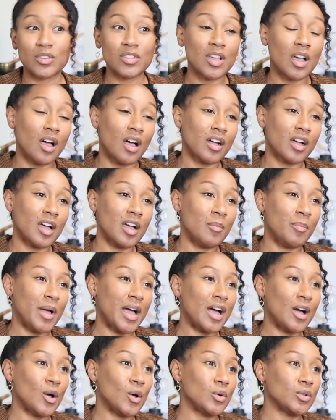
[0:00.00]
talk
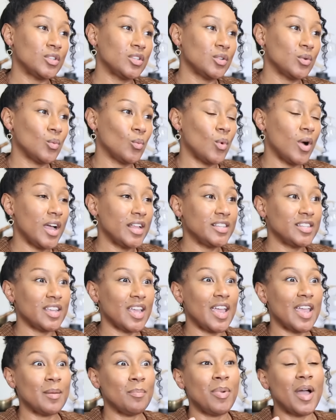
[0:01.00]
about what
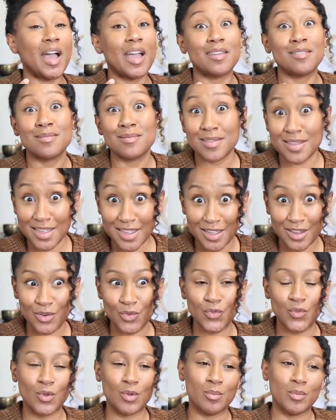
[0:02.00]
a Piscean
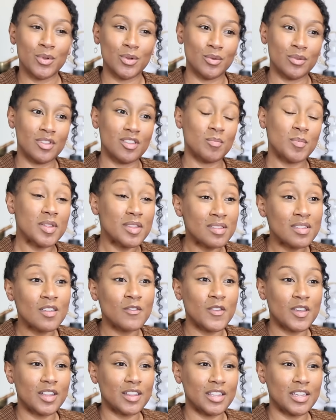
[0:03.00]
full moon
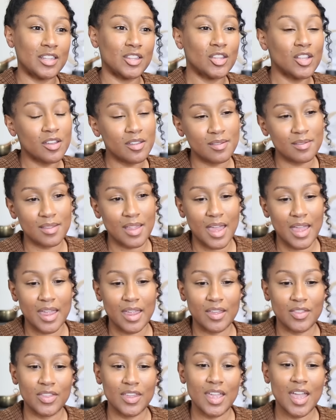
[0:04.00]
specifically looks
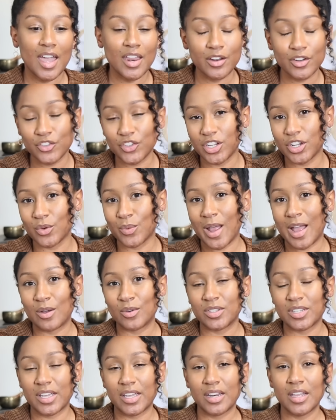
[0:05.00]
like, the energy
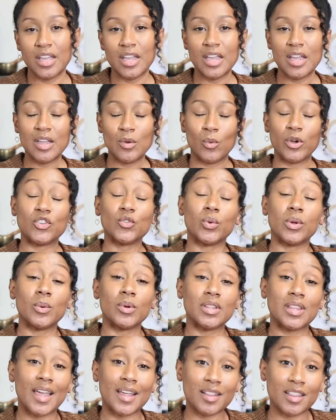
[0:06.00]
around it, which we
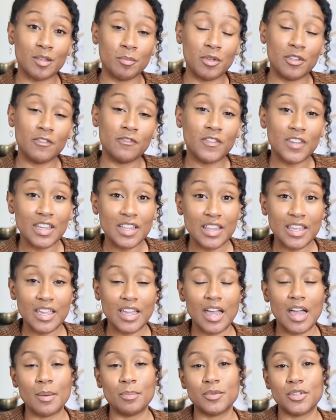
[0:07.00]
will likely be
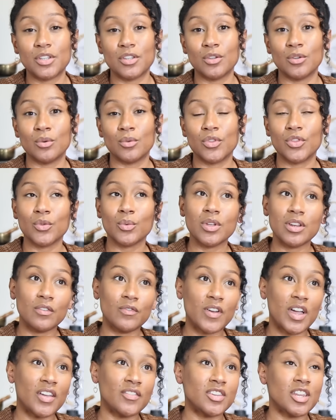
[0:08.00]
feeling up to 3 to
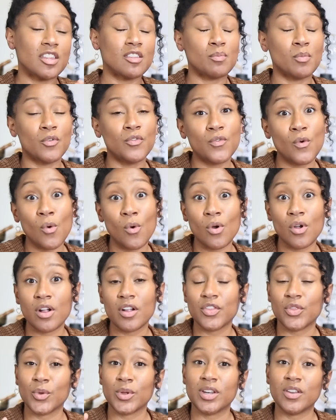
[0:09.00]
5 days
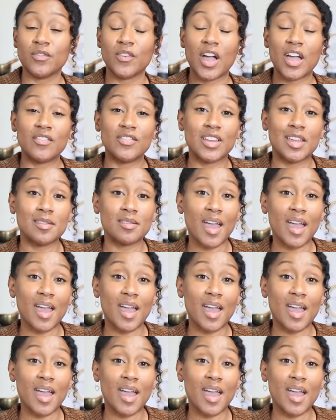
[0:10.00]
before, 3 to 5 days